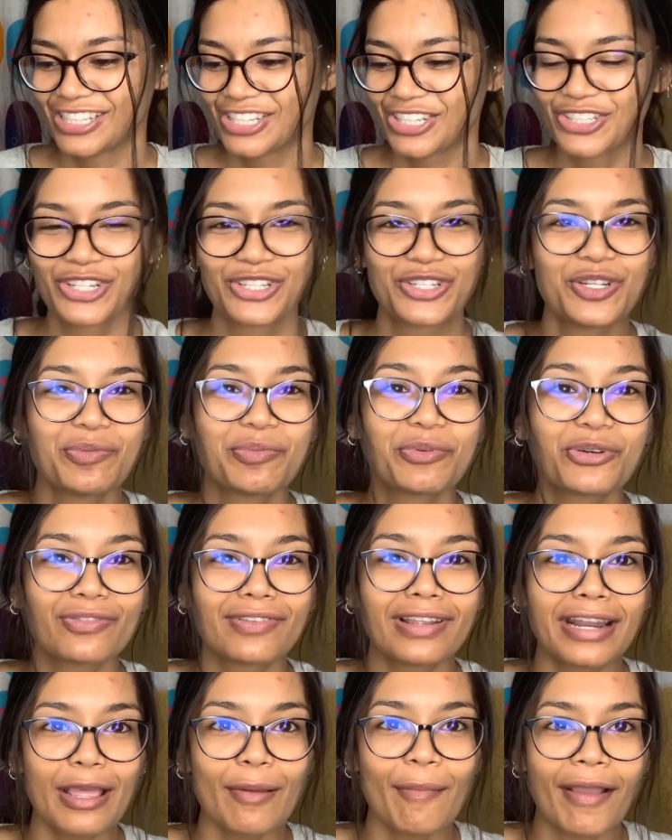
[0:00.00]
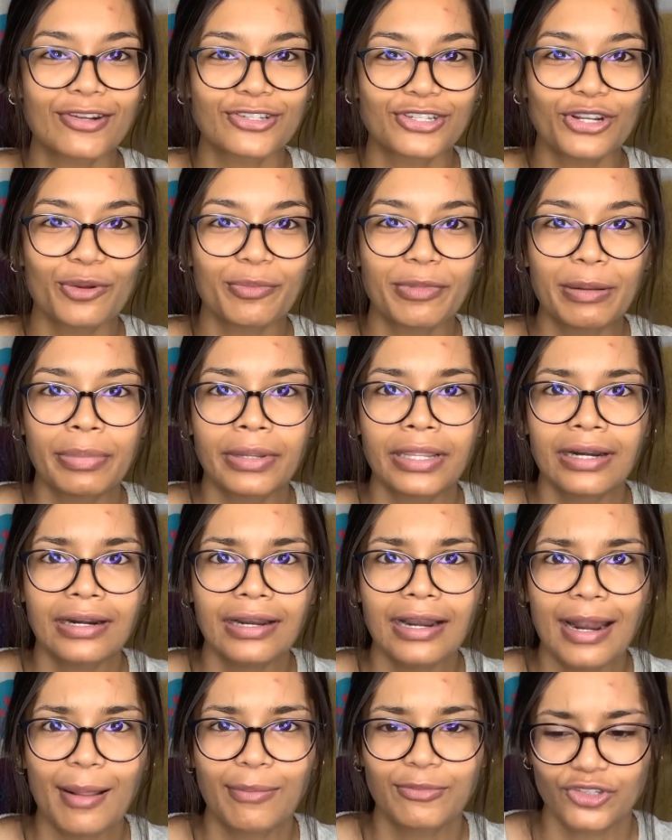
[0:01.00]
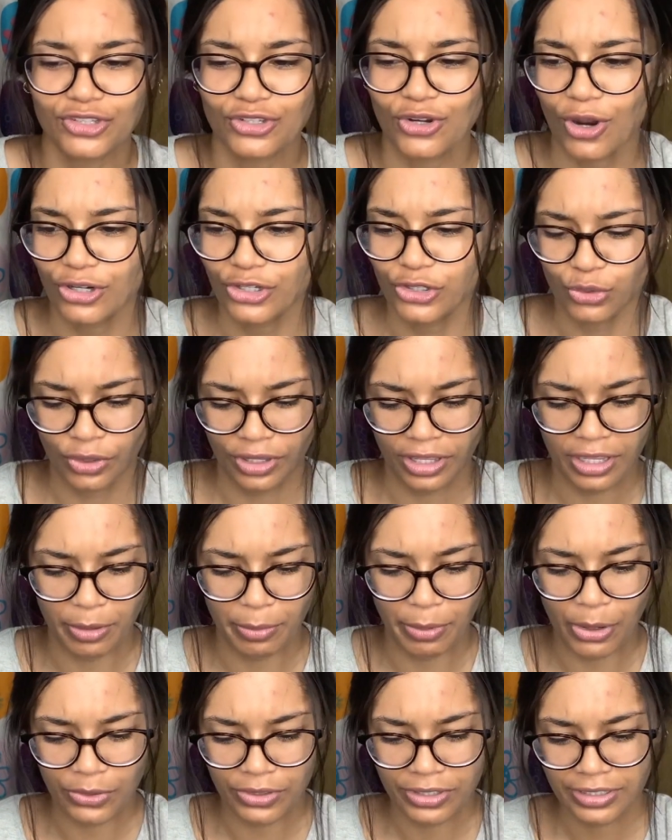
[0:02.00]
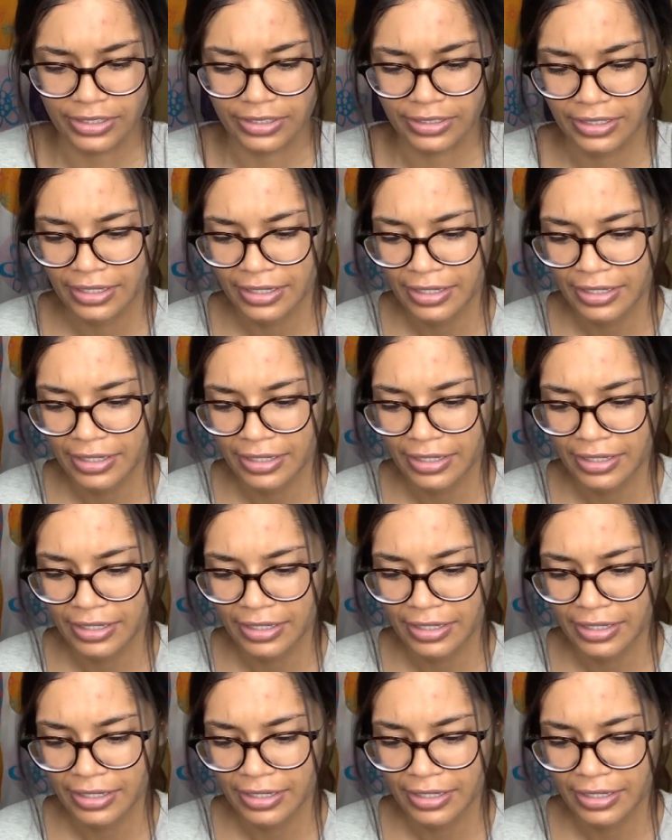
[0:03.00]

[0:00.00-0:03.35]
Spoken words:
Just to prove that I'm actually on my period and I'm just not joking about it.